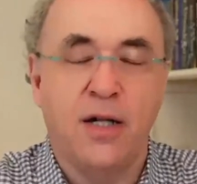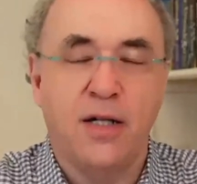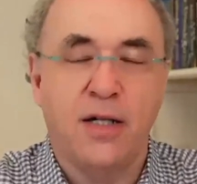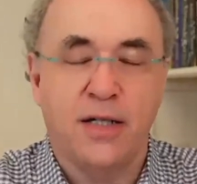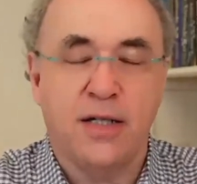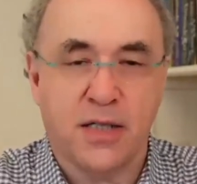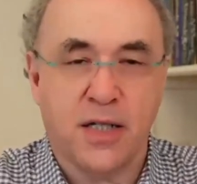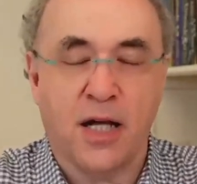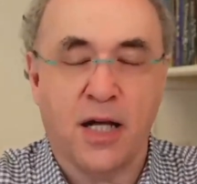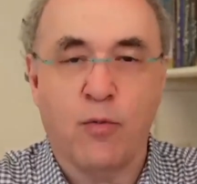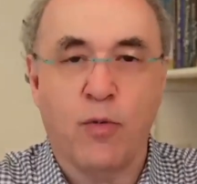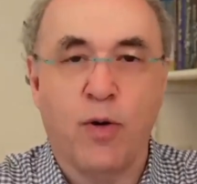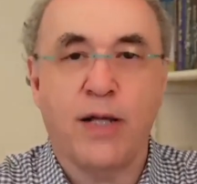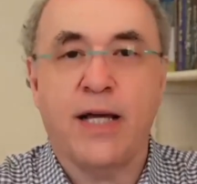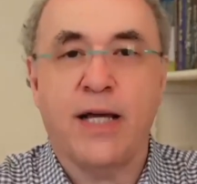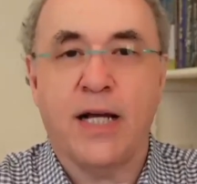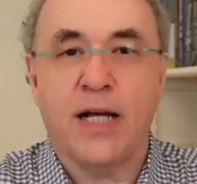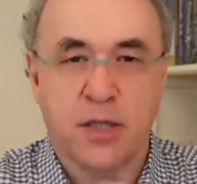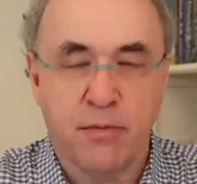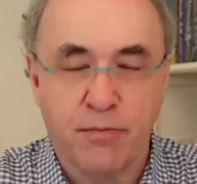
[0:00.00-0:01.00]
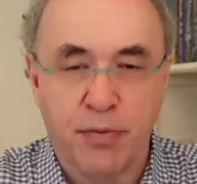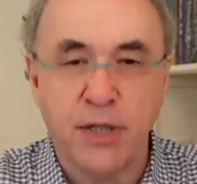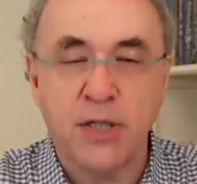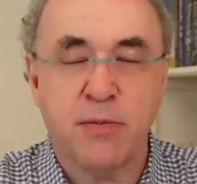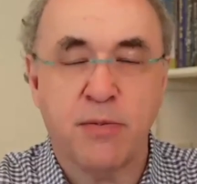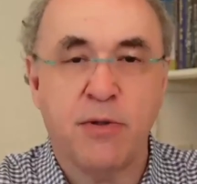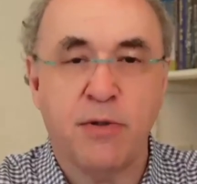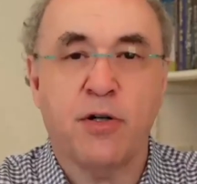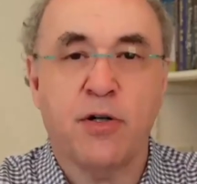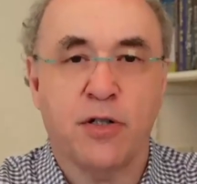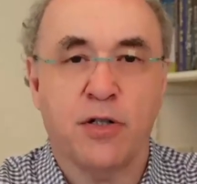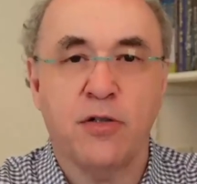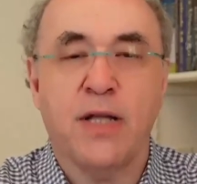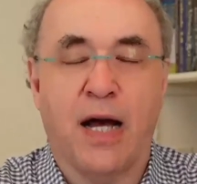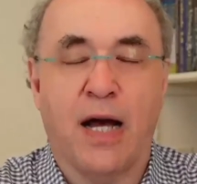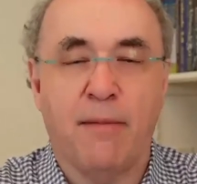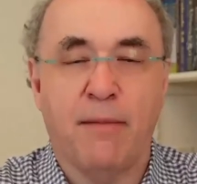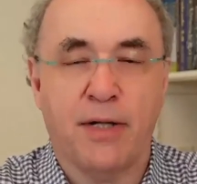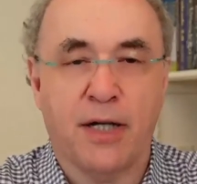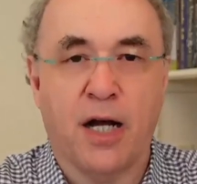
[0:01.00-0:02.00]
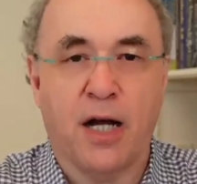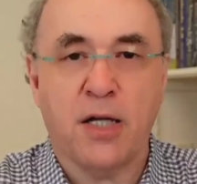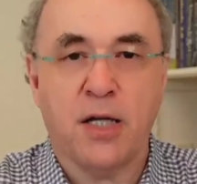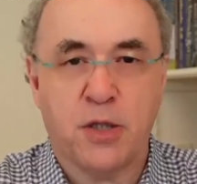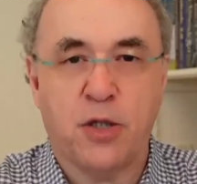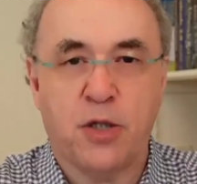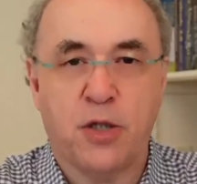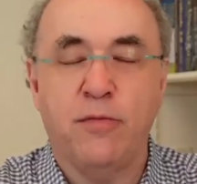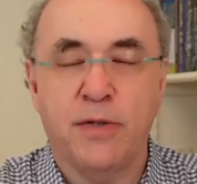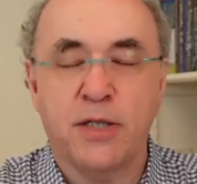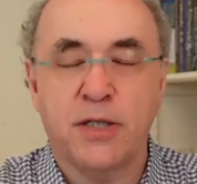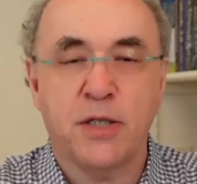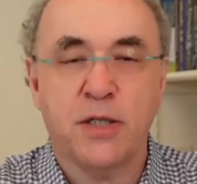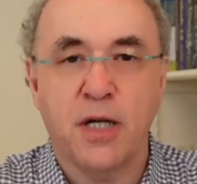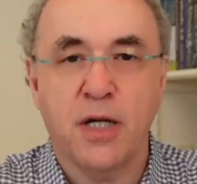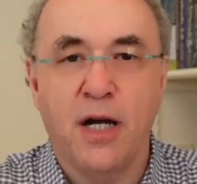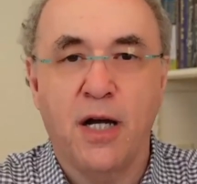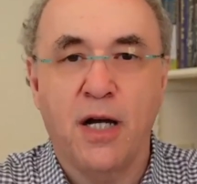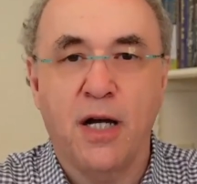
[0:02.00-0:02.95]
It's like, well, yes, in principle, you could do that, but us humans,